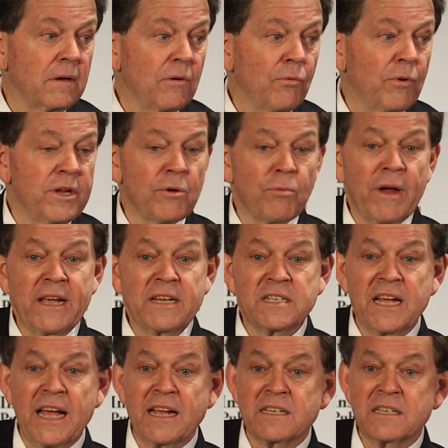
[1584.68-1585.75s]
When you raise
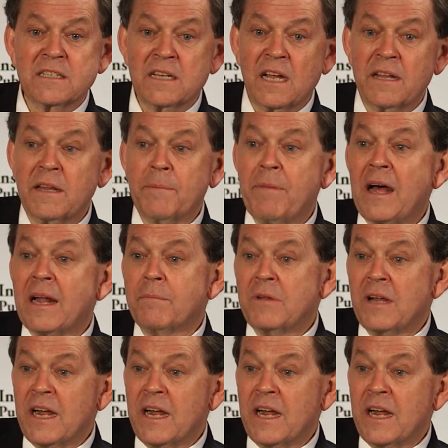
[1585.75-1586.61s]
taxes on the bottom